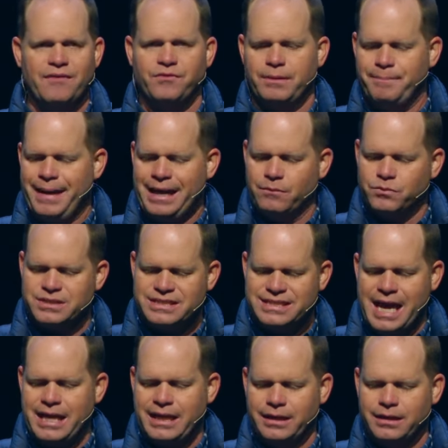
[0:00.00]
every bed was
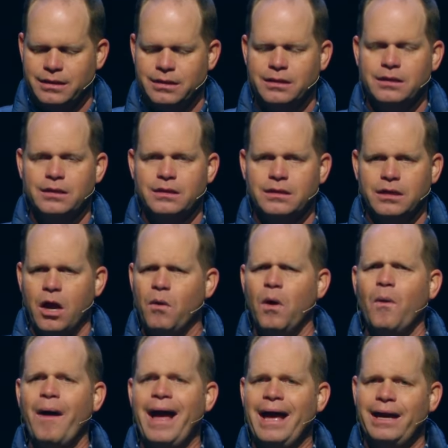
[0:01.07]
taken. Go
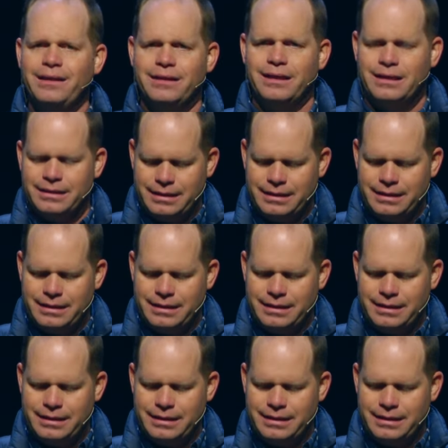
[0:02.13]
away, the